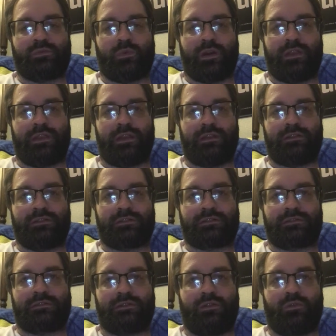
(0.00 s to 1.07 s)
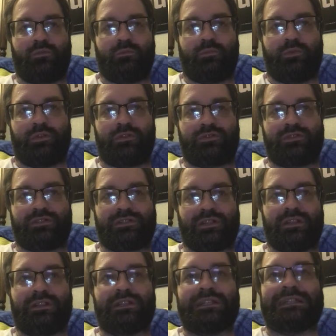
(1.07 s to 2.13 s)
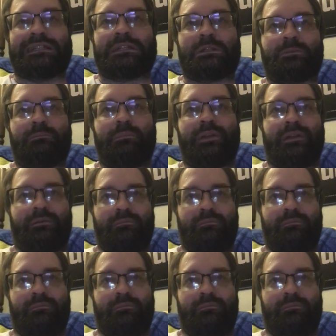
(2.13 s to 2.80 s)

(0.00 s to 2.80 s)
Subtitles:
why they just don't put just a little bit